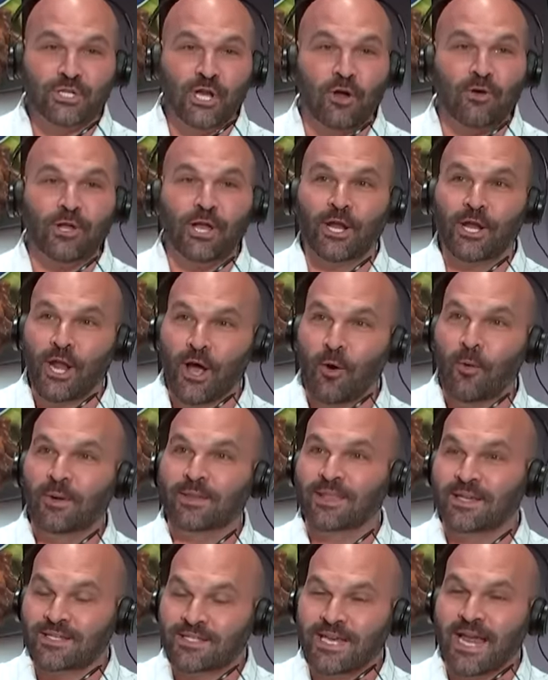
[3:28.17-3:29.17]
And so you know
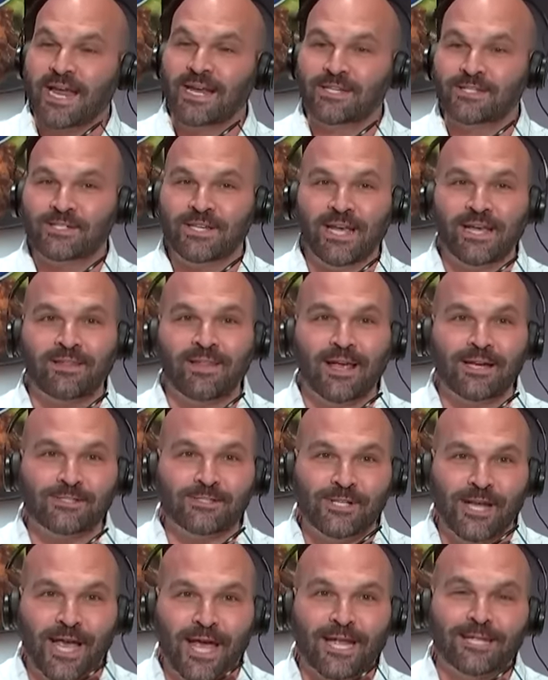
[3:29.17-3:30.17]
what the Saints did? They
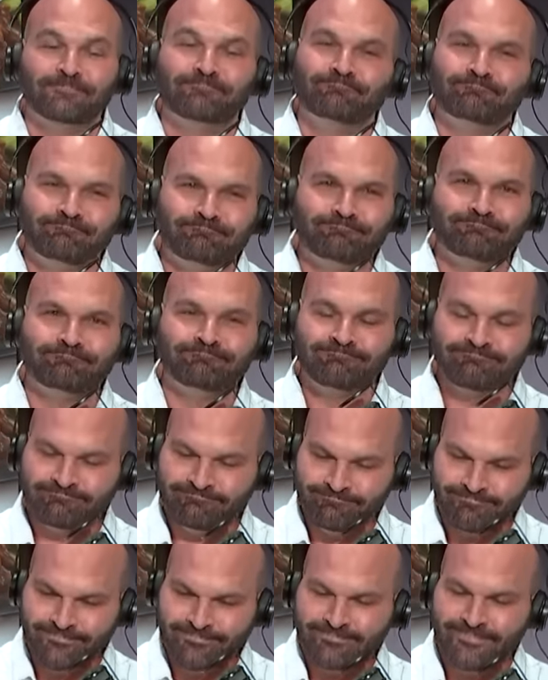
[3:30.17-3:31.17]
said,
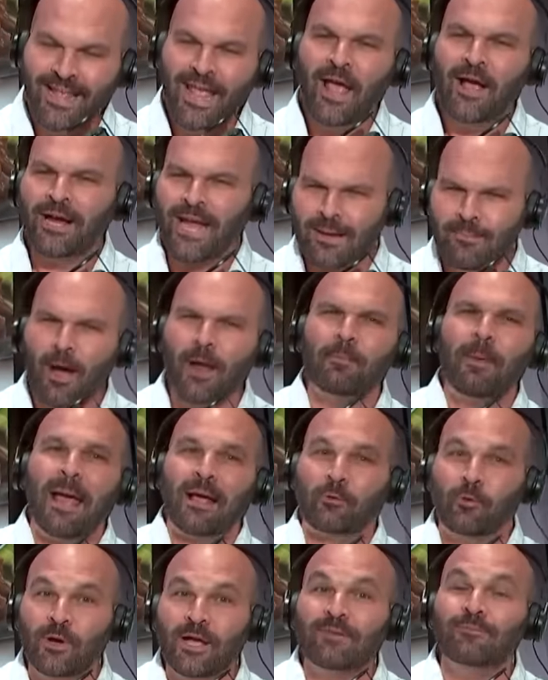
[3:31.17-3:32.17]
come on
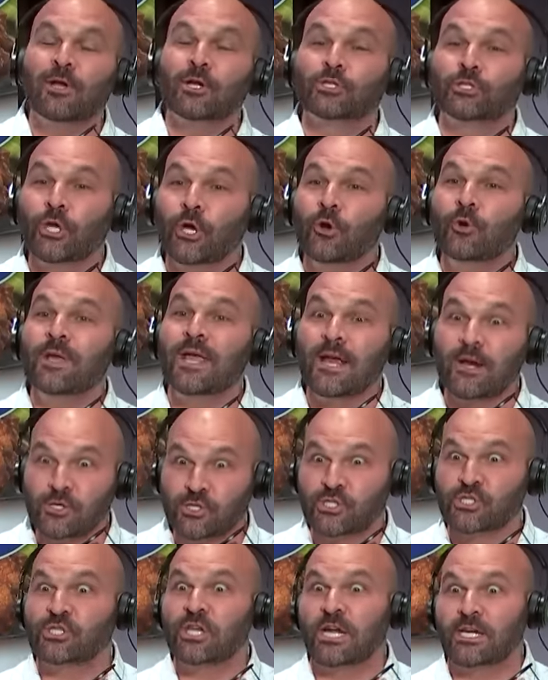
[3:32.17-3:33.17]
back. We'll give you a two-year,
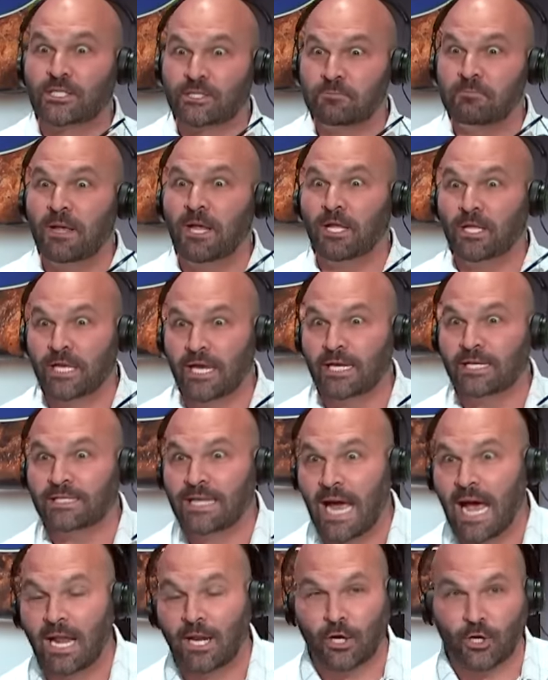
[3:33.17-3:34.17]
$6 million
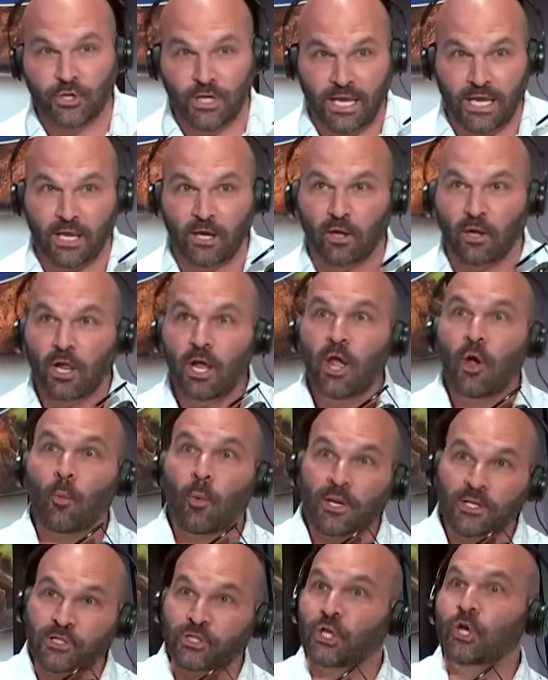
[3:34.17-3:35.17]
deal
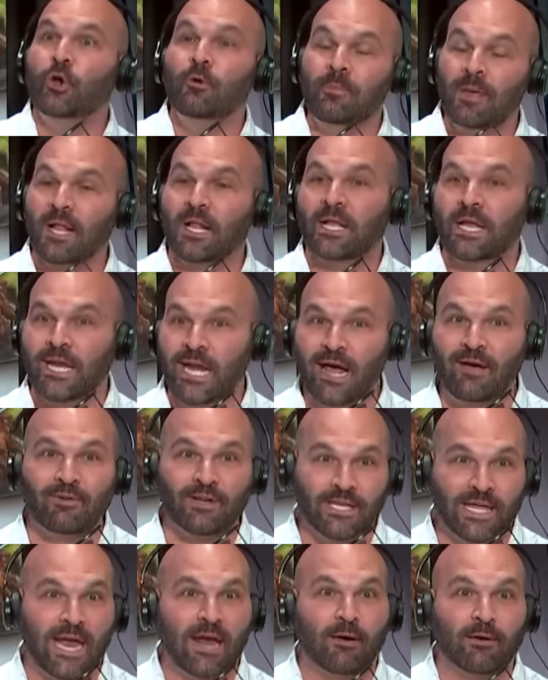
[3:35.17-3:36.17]
with $2 million of
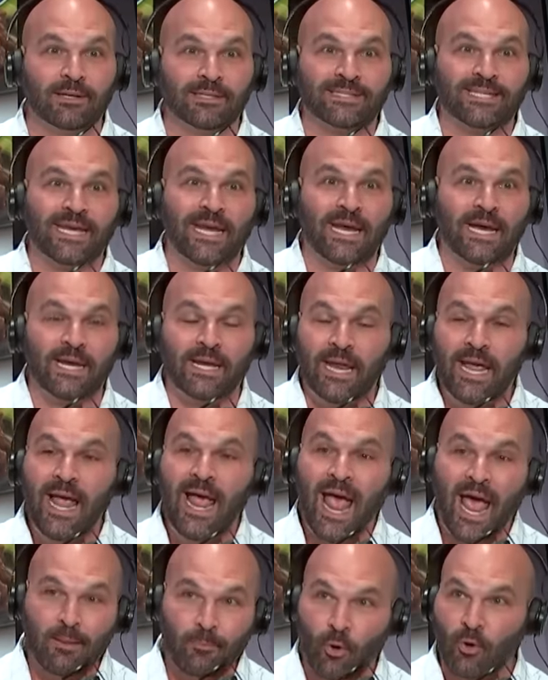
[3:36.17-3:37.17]
it guaranteed
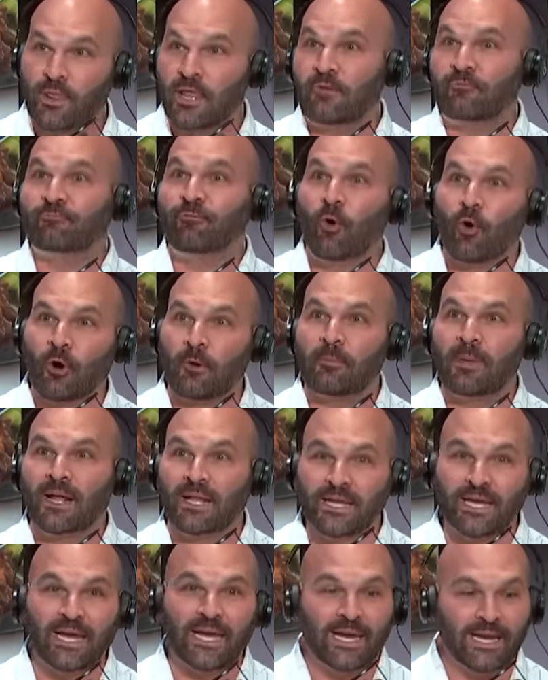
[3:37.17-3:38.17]
and more than $4
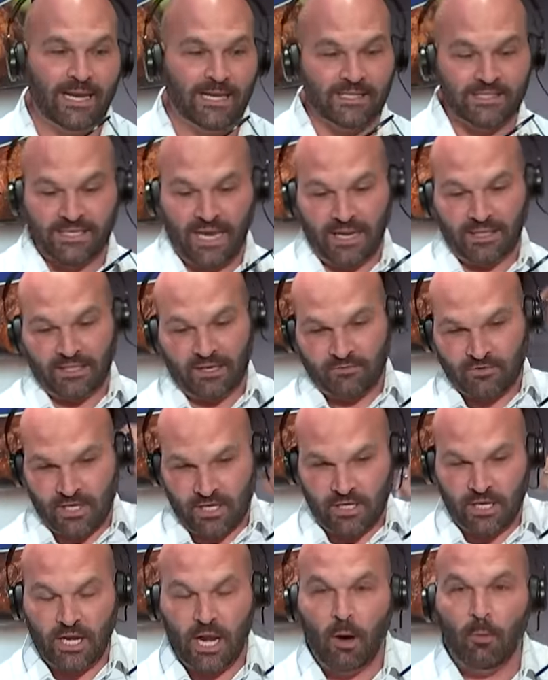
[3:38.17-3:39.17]
million in incentives.
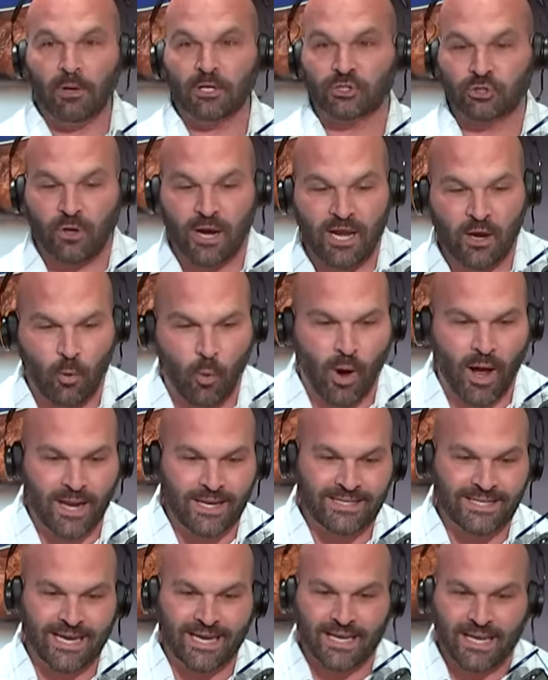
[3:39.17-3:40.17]
And you know what
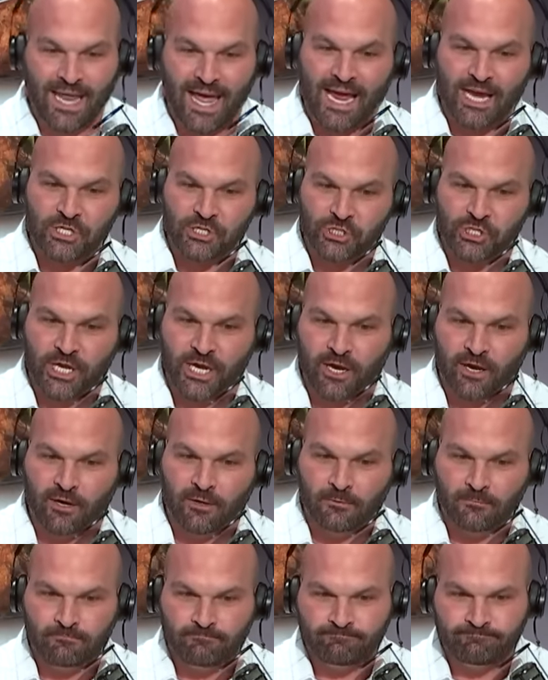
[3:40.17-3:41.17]
Tre'Quan did last
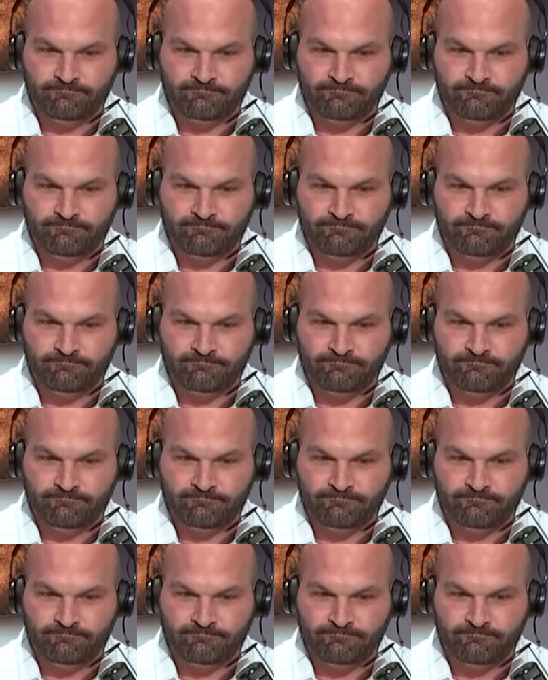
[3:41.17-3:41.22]
year?